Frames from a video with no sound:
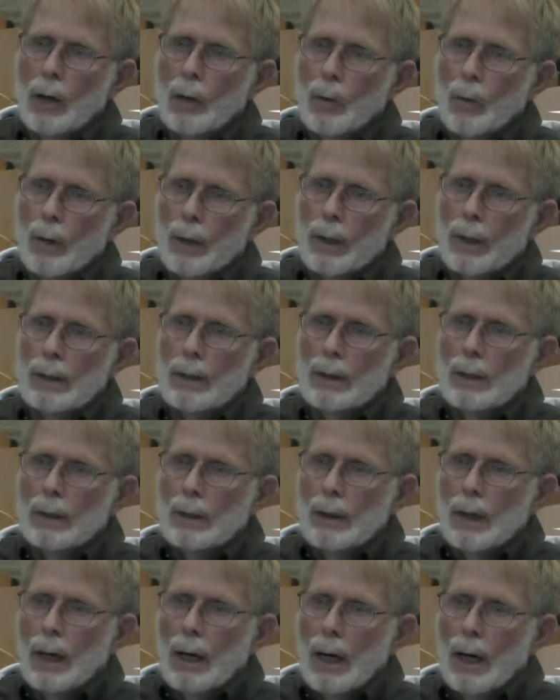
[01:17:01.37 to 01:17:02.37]
where
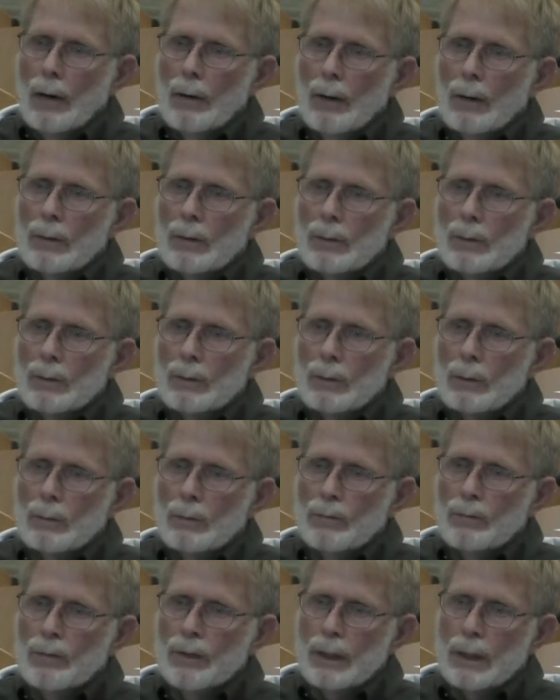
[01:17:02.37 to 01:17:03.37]

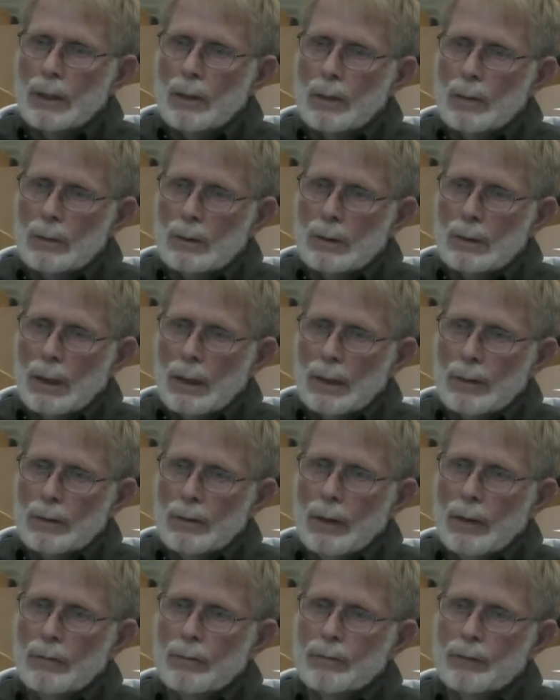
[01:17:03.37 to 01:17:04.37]
vehicles like
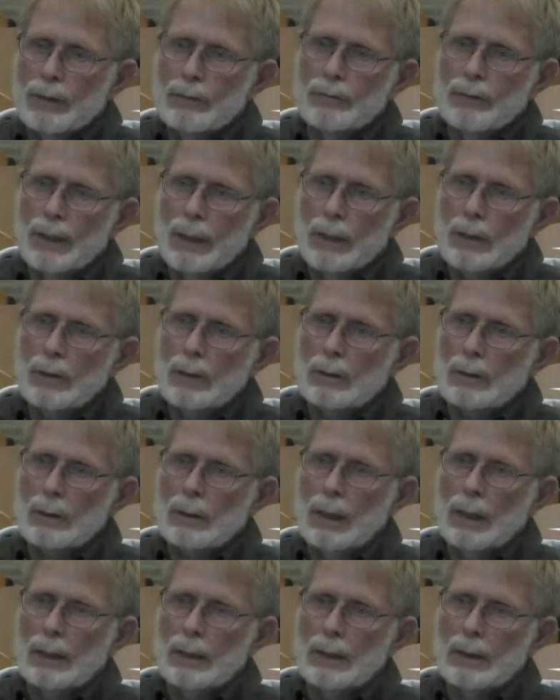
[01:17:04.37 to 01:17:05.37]
fleet vehicles,
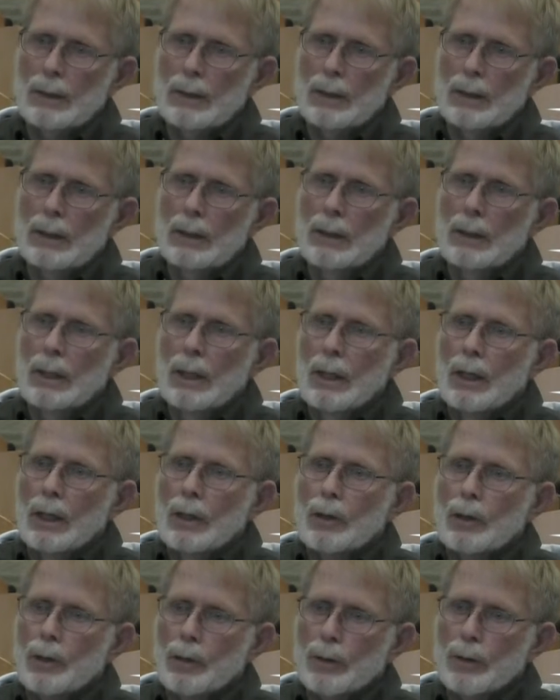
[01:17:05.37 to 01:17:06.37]
like the
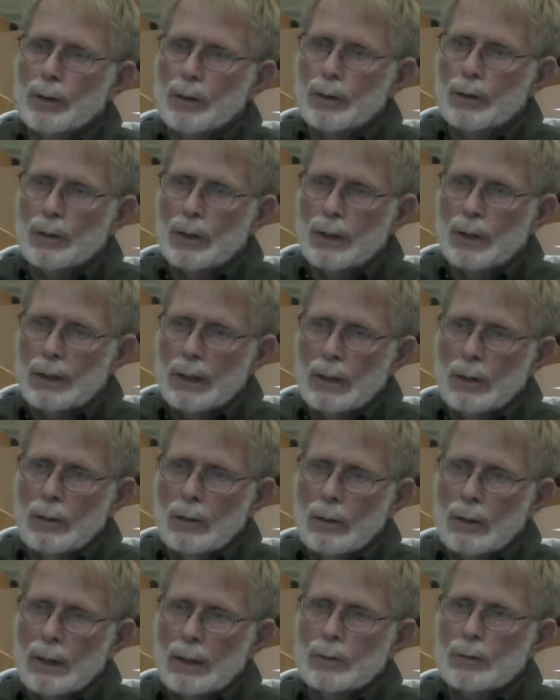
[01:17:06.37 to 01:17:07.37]
couriers as they go
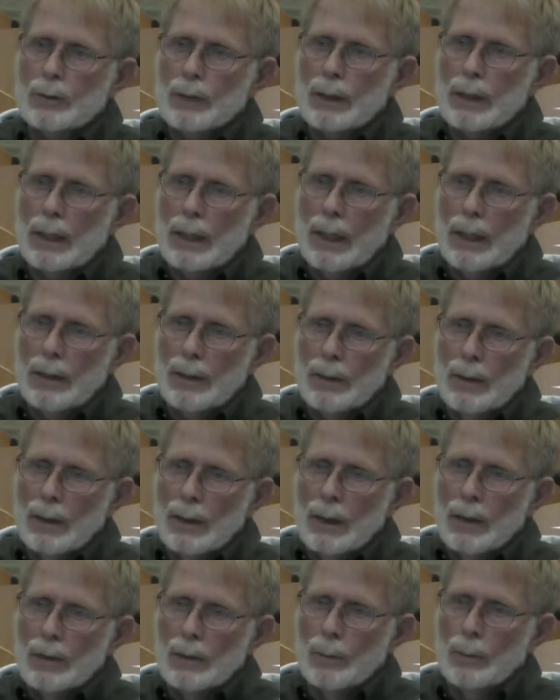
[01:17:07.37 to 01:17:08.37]
electric and
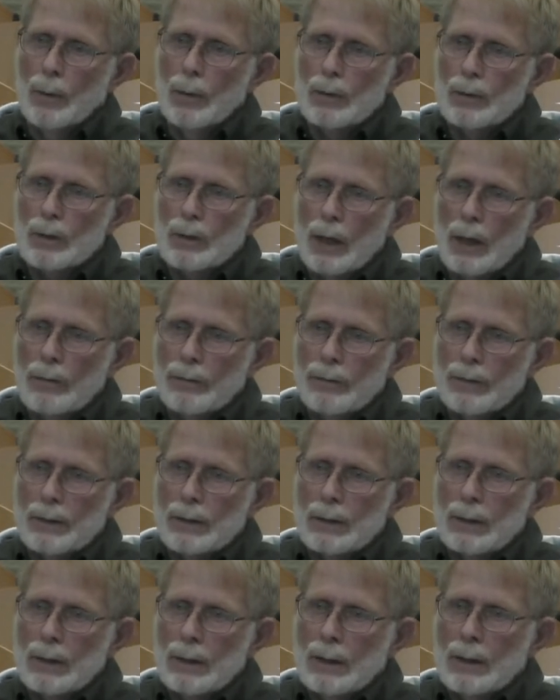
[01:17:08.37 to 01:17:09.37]
the post
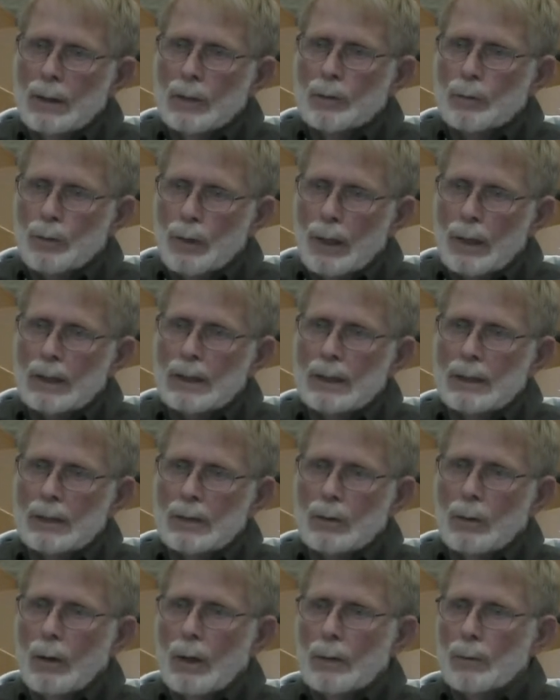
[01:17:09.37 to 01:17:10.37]
office trucks and
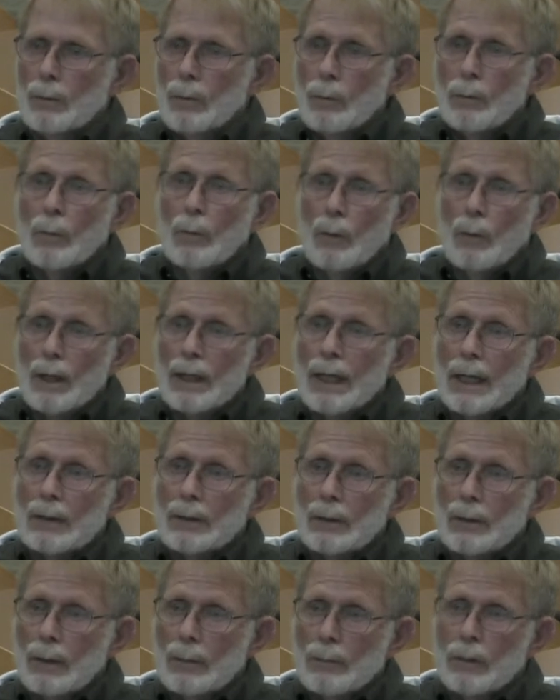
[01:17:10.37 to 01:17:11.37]
so on, we'll get
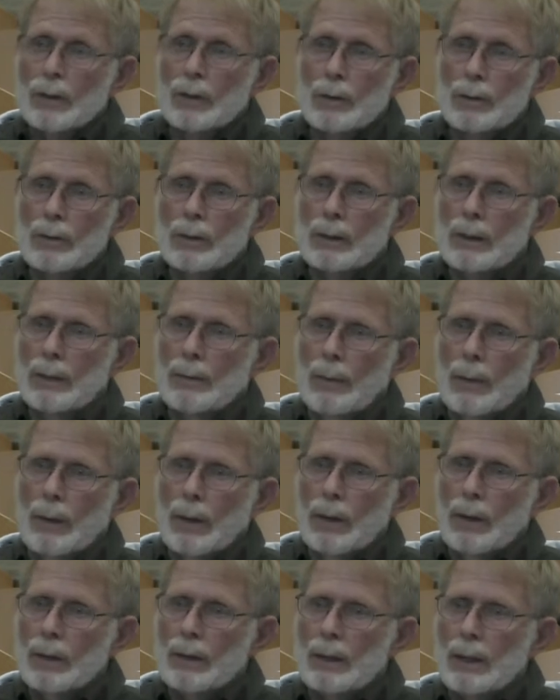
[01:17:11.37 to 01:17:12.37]
to them, we'll use them.
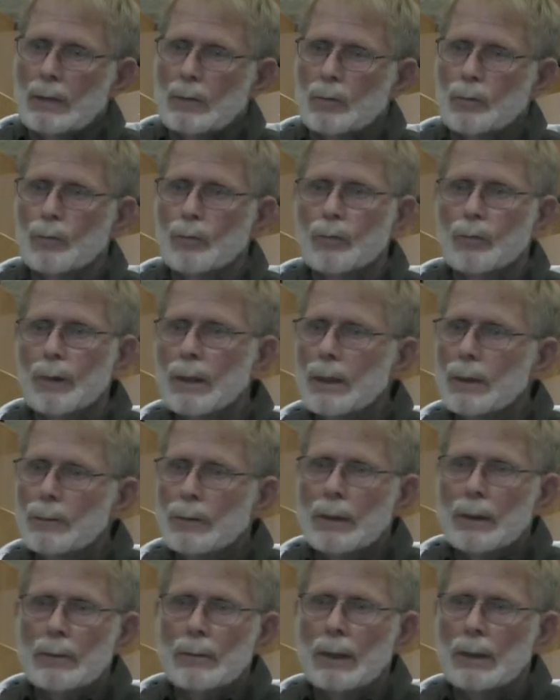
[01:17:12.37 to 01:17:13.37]
It's really,
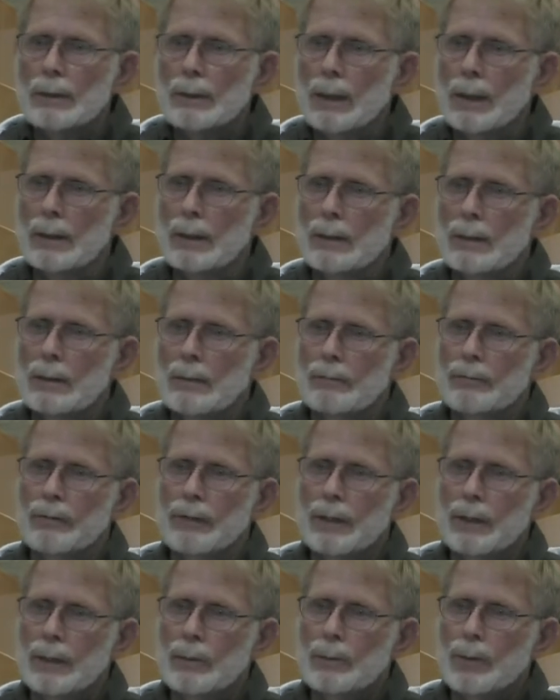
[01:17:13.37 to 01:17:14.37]
really well done,
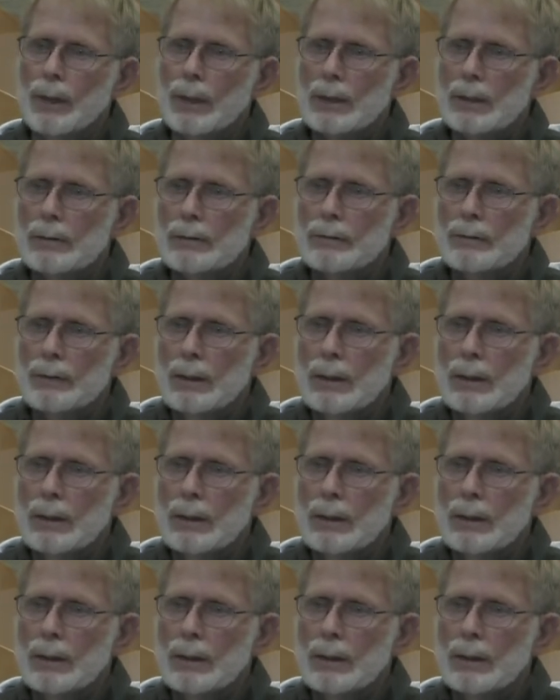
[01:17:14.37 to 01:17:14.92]
very impressive.